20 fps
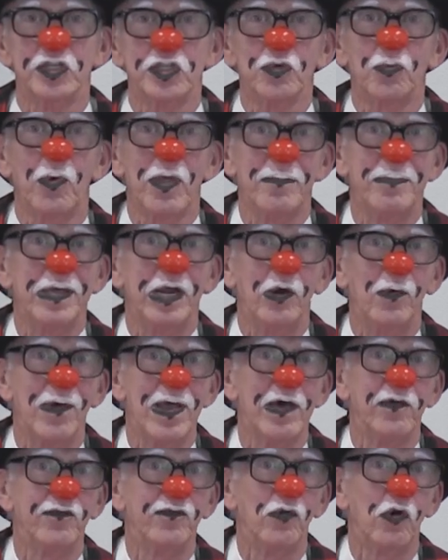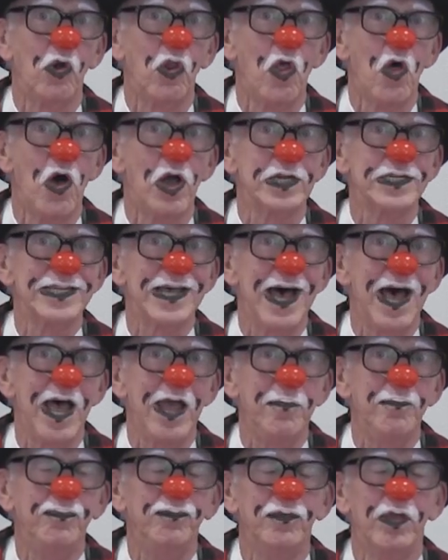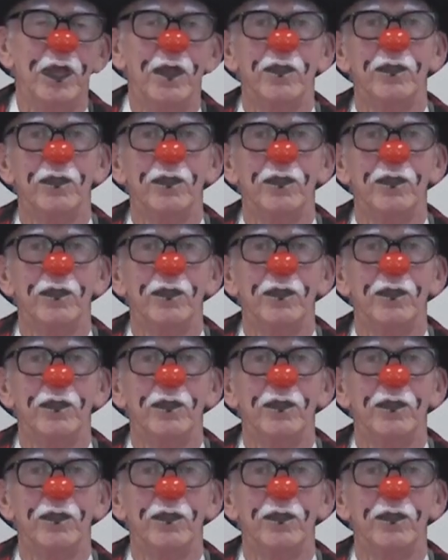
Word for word: So we've been around for a long time.